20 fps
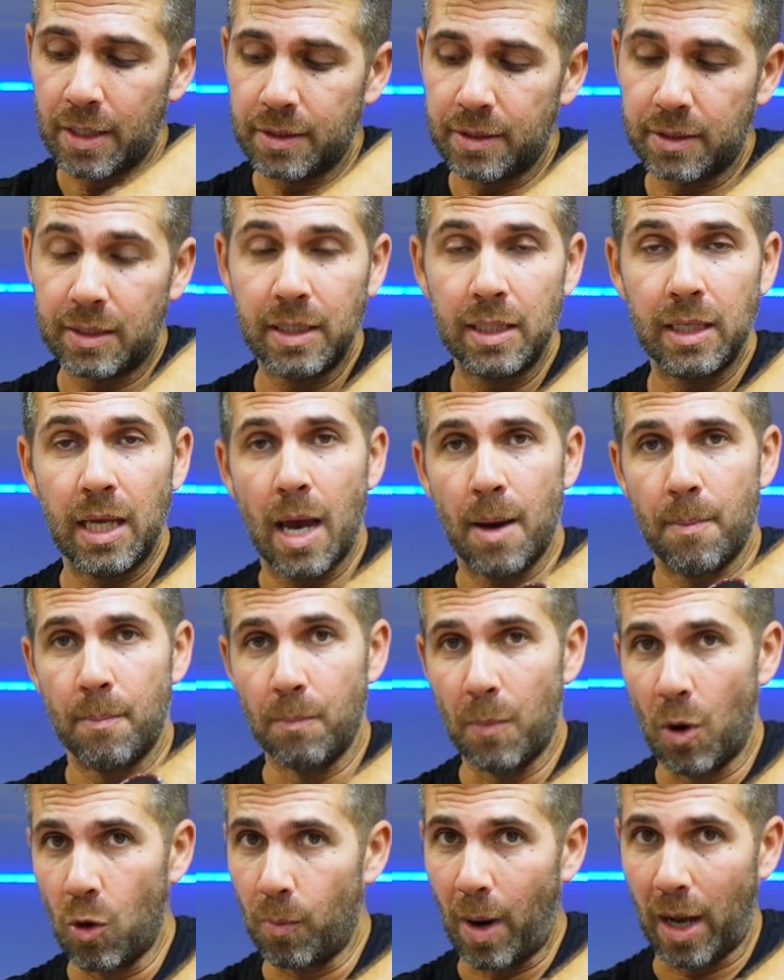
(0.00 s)
the
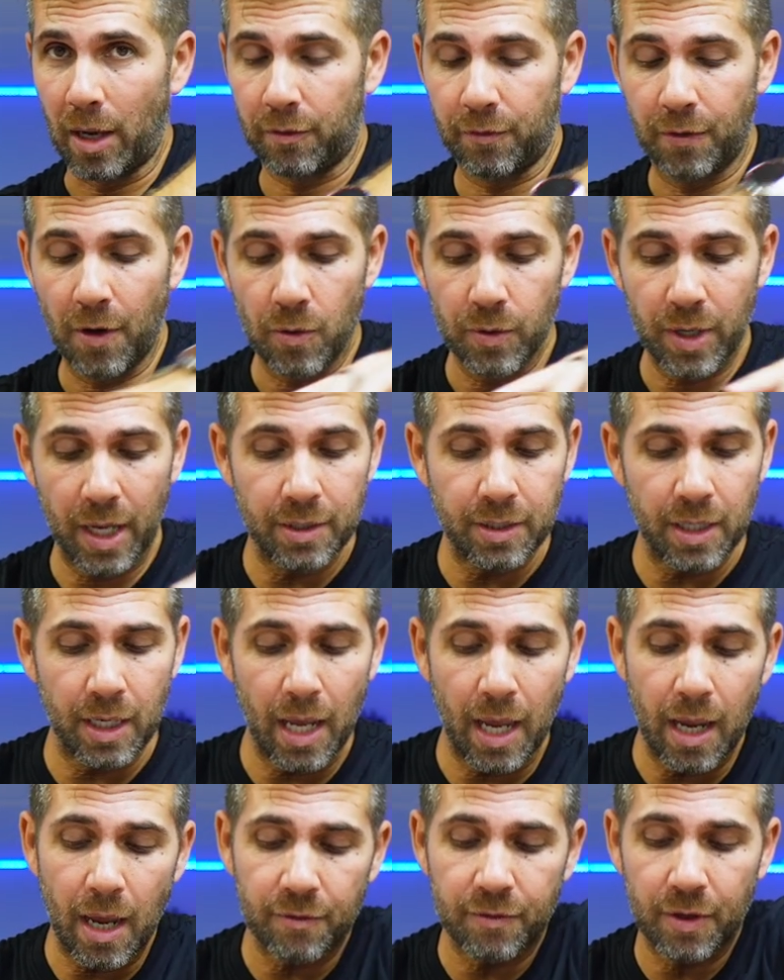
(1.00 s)
mobile phone, and then
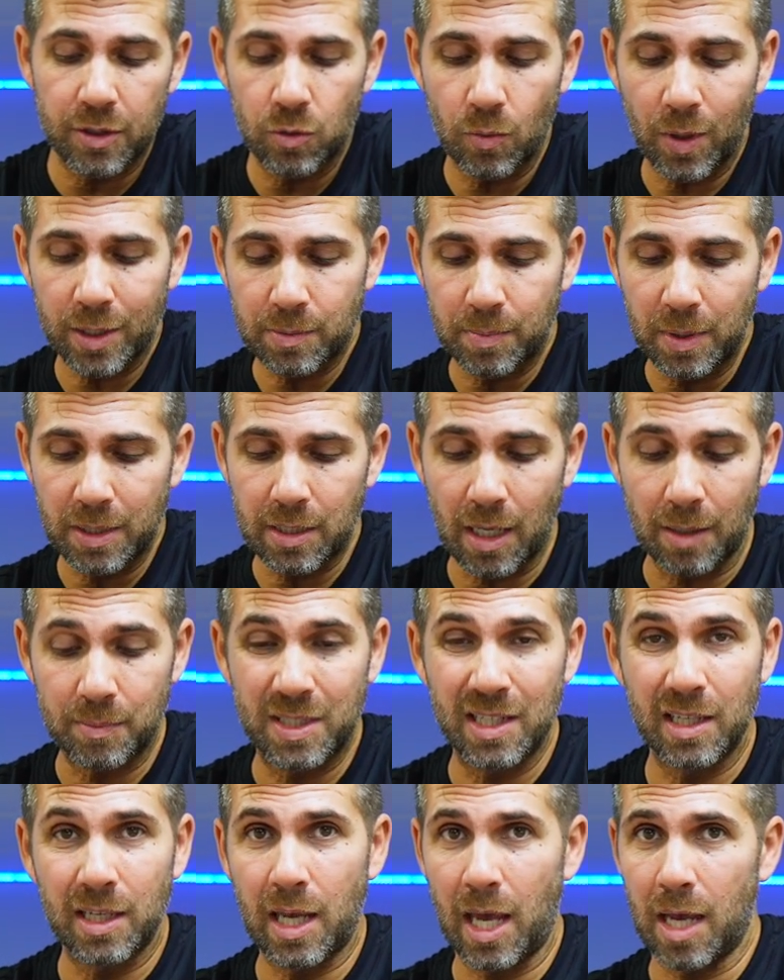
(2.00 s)
I have a USB
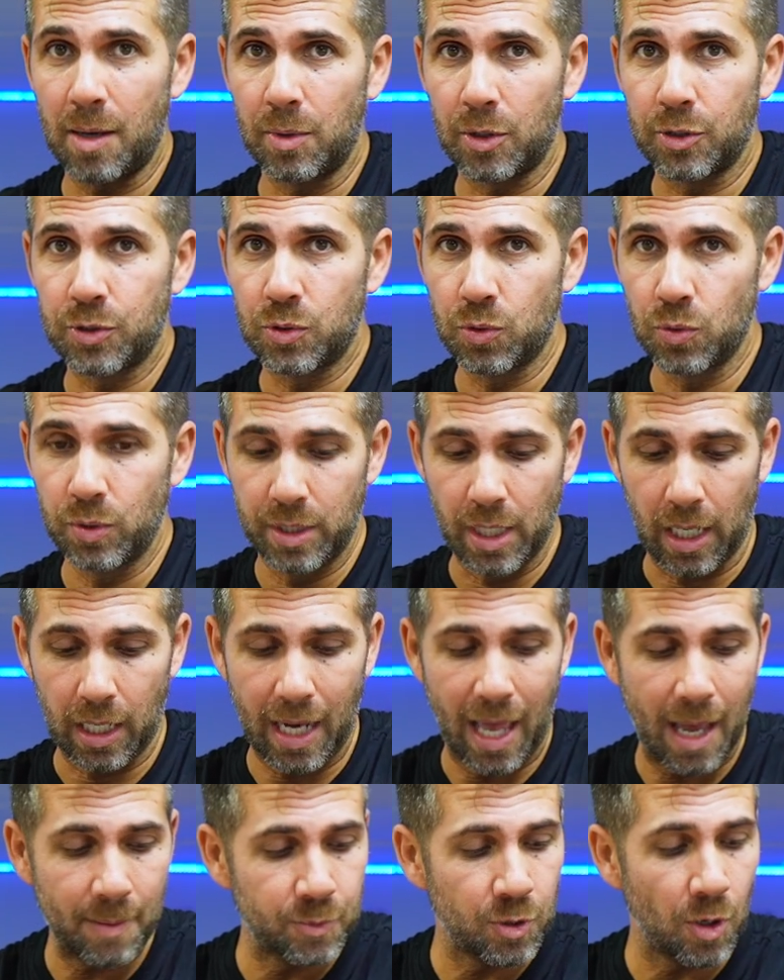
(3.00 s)
Type-C cable to the
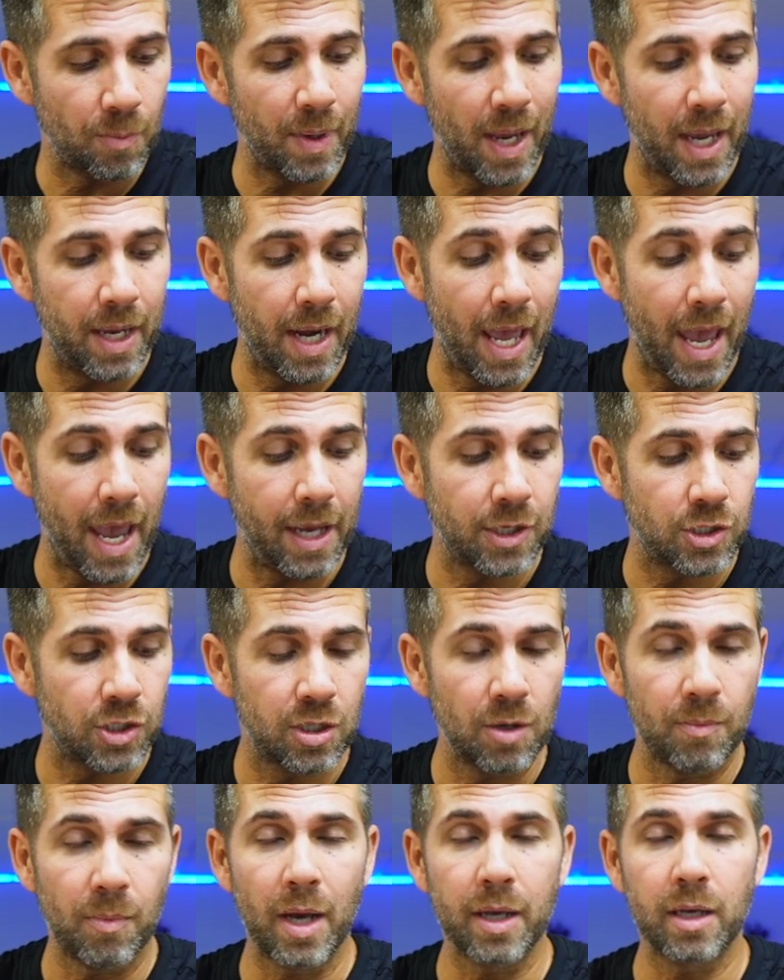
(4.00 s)
laptop and
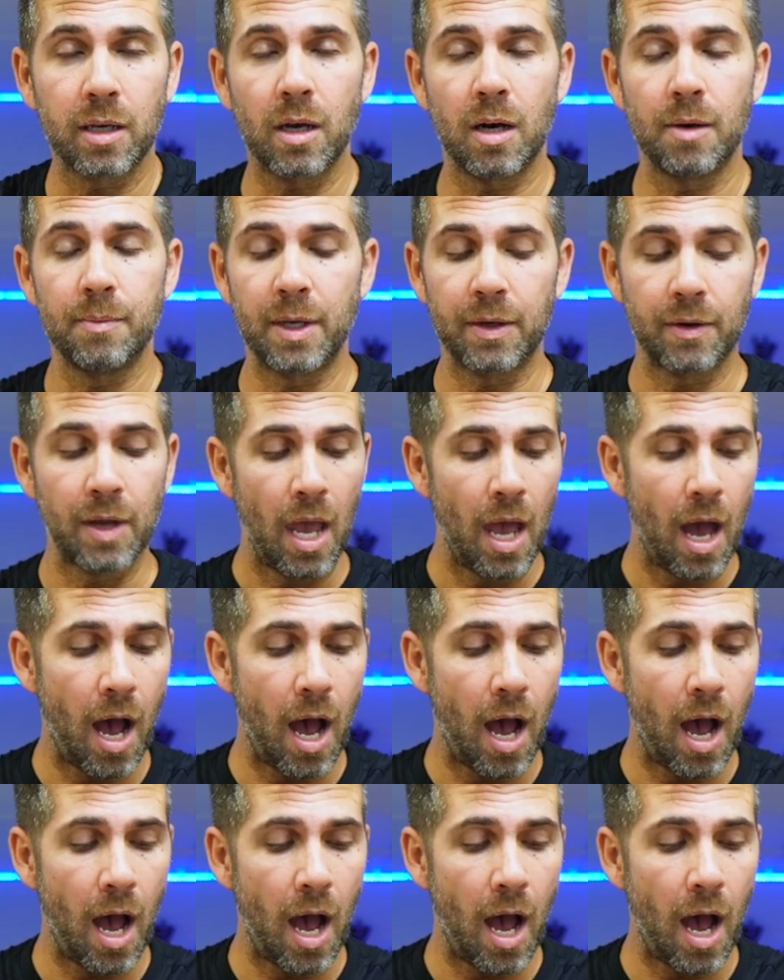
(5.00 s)
HDMI coming